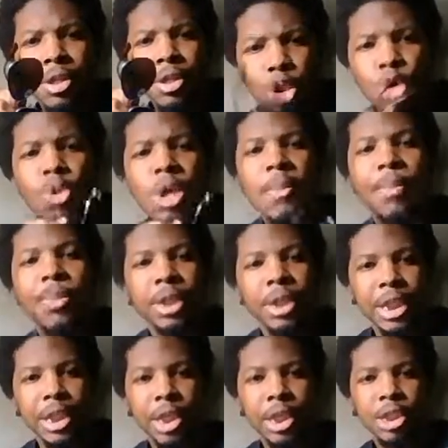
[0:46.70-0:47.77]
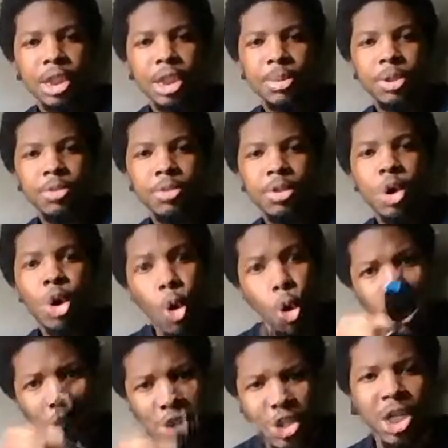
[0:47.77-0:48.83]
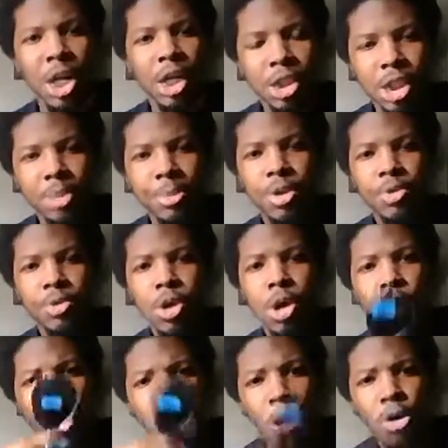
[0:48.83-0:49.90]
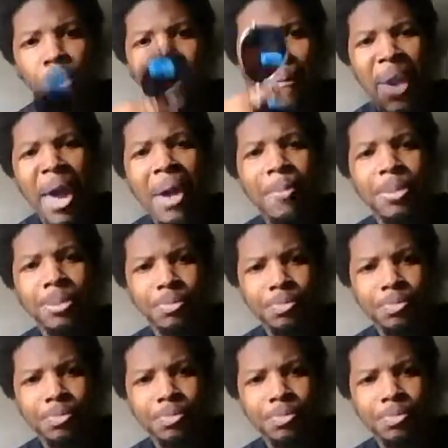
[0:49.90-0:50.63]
You didn't put EIW or GIW on the map.